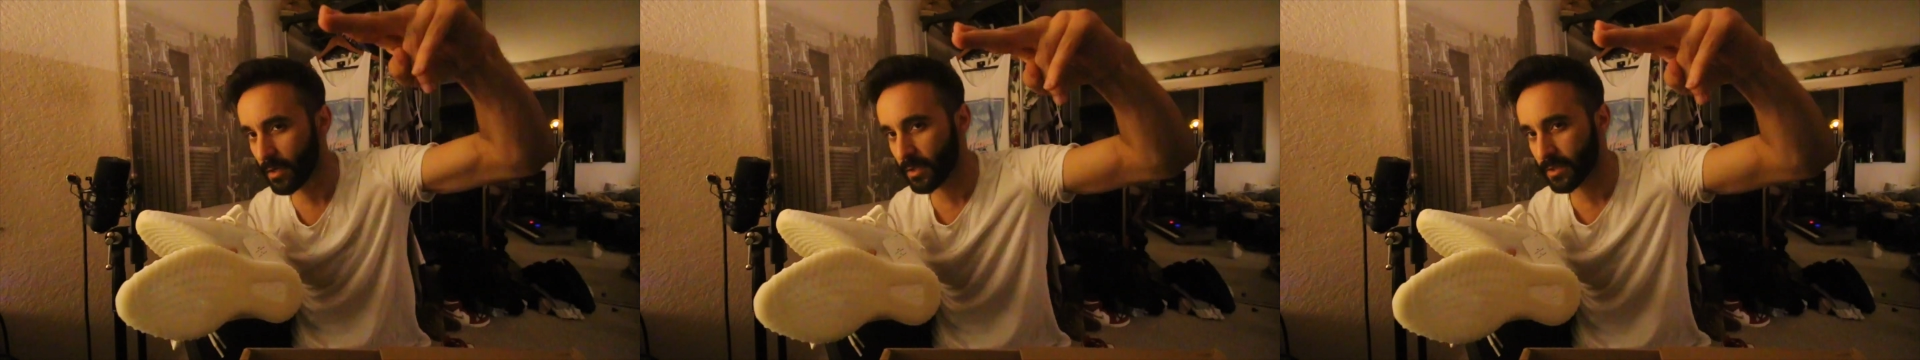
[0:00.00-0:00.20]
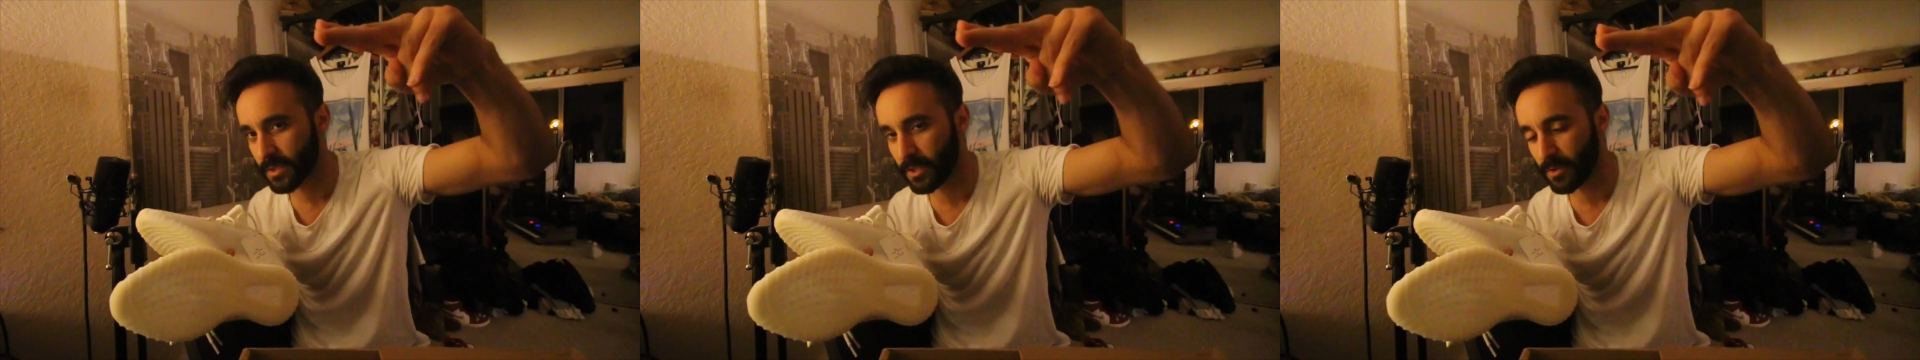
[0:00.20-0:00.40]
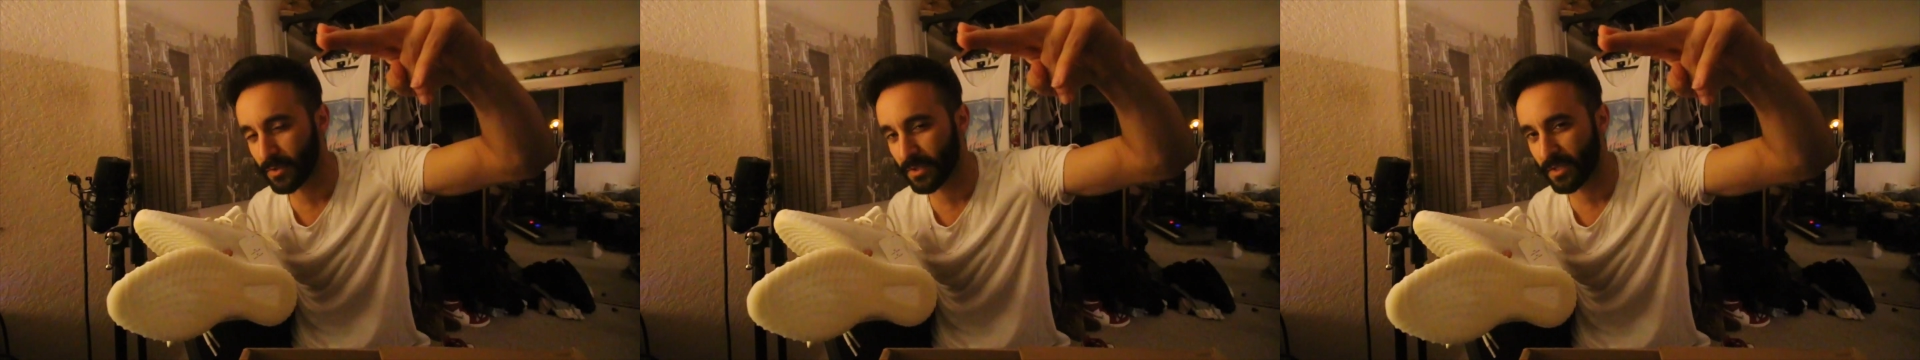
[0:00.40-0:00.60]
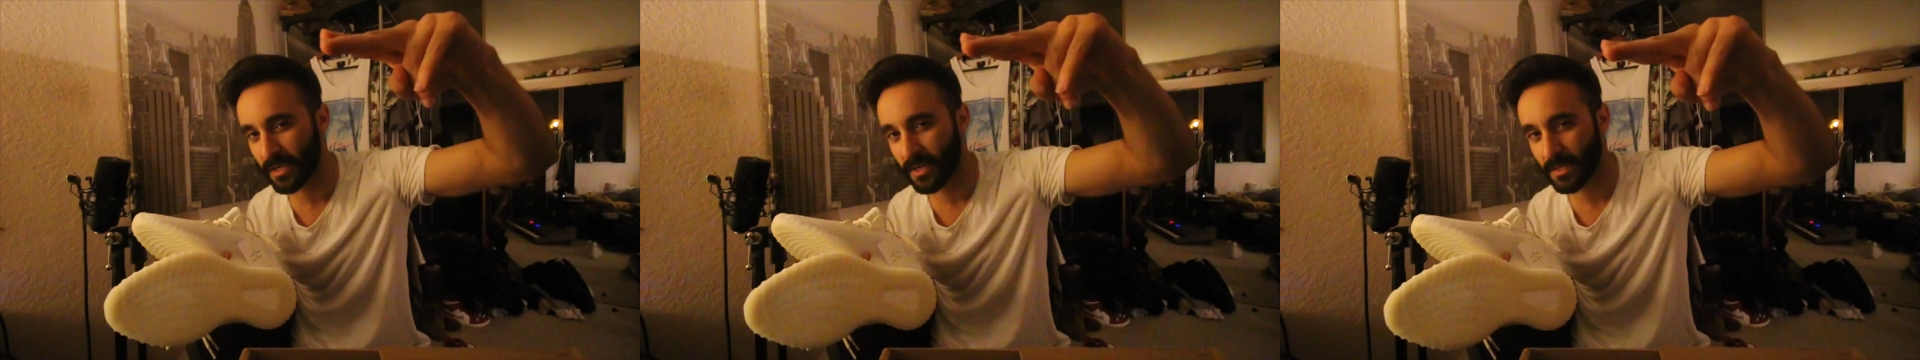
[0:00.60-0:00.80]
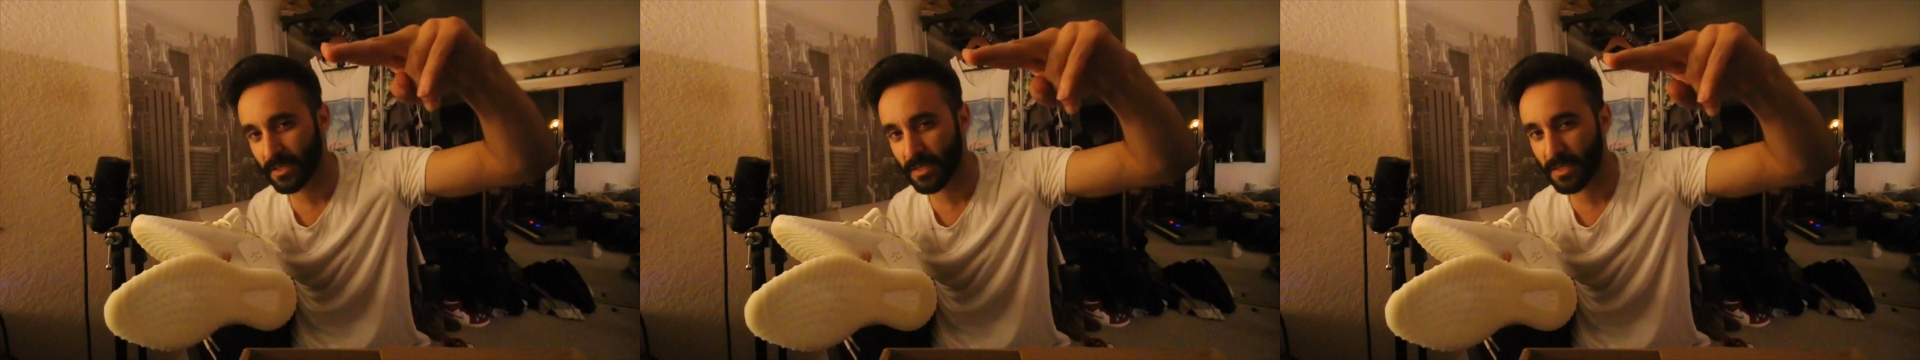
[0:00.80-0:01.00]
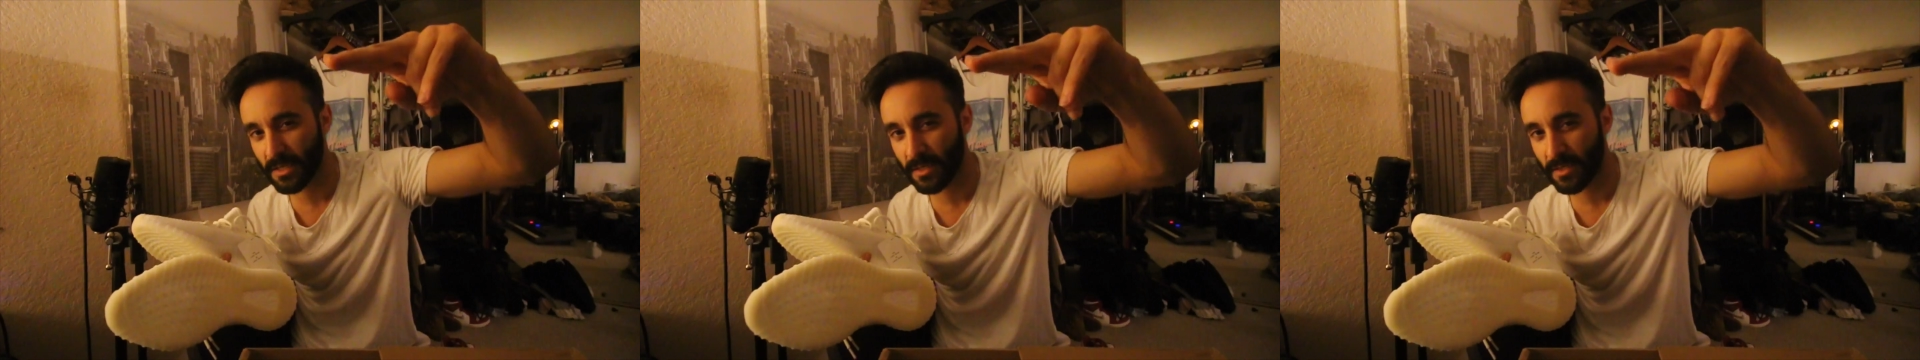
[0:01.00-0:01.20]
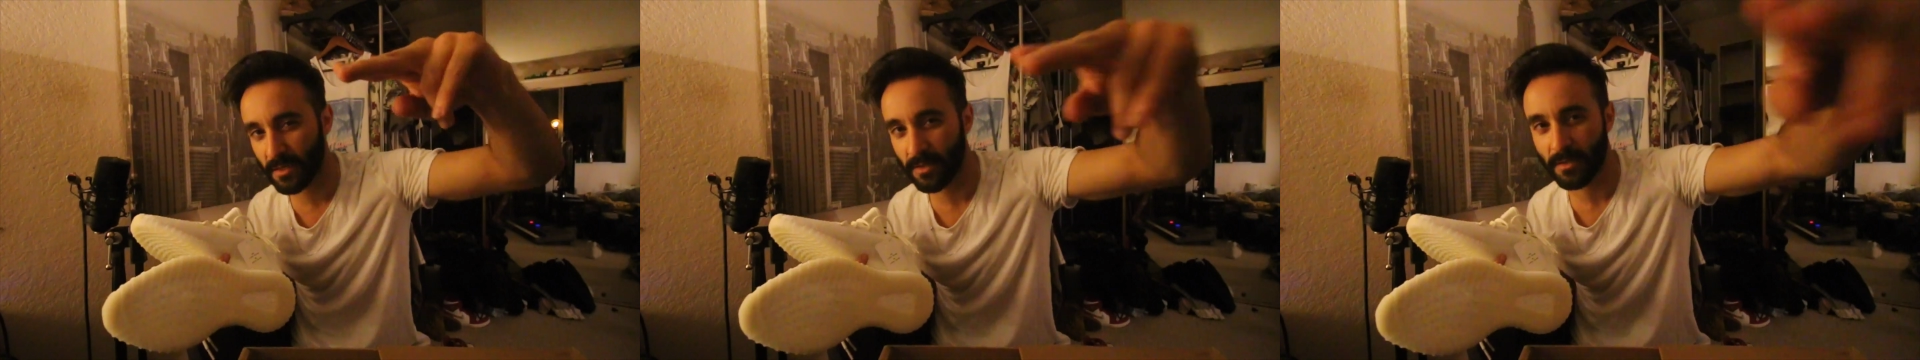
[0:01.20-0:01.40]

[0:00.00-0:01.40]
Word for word: I'll see you in the next scene.